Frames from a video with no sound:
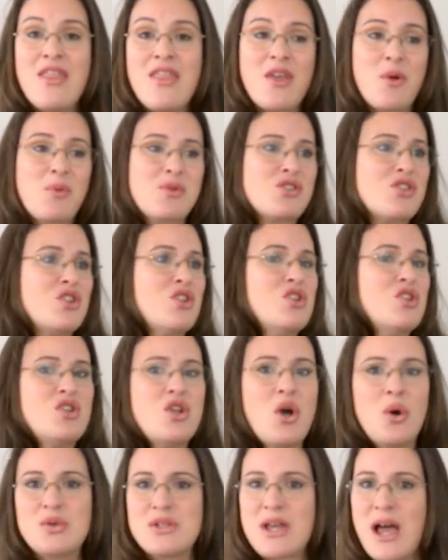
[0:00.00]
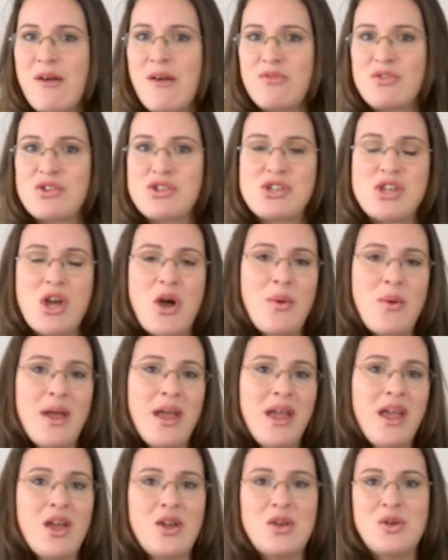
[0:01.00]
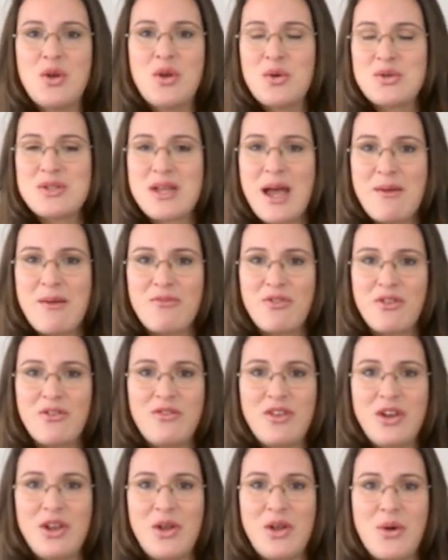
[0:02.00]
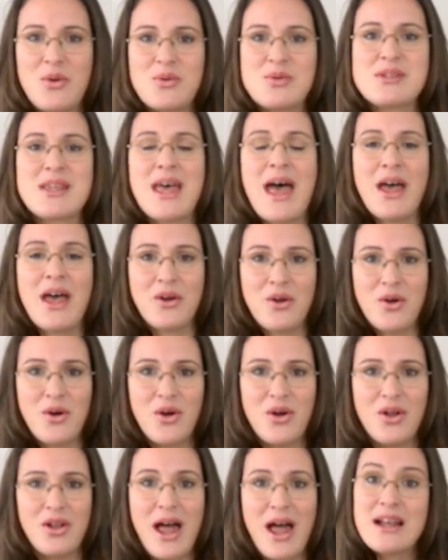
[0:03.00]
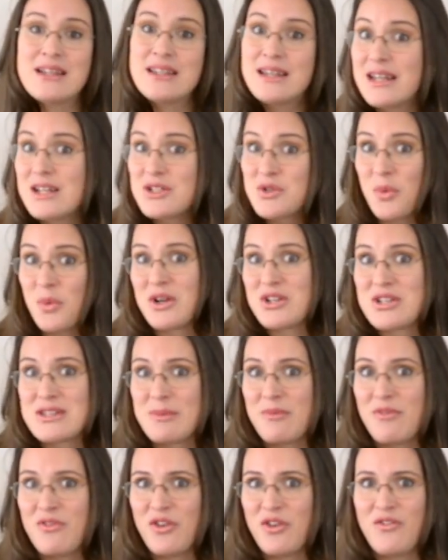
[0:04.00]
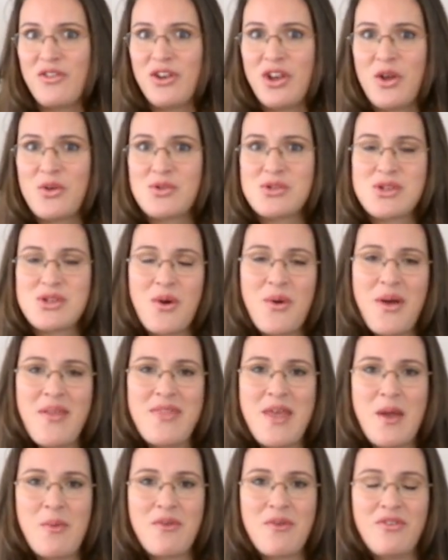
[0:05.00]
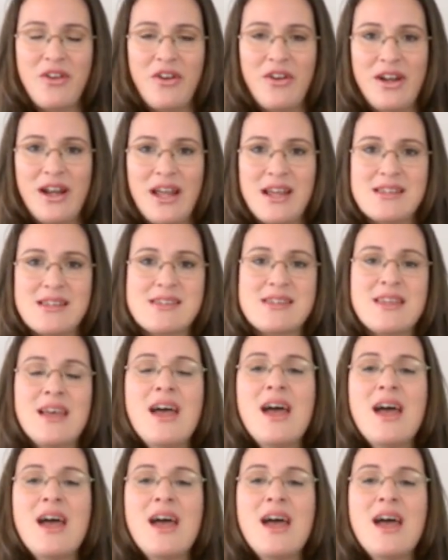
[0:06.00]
There was no time for sewing, no time for videos at all. I did get to watch some of your videos though, and they were very nice.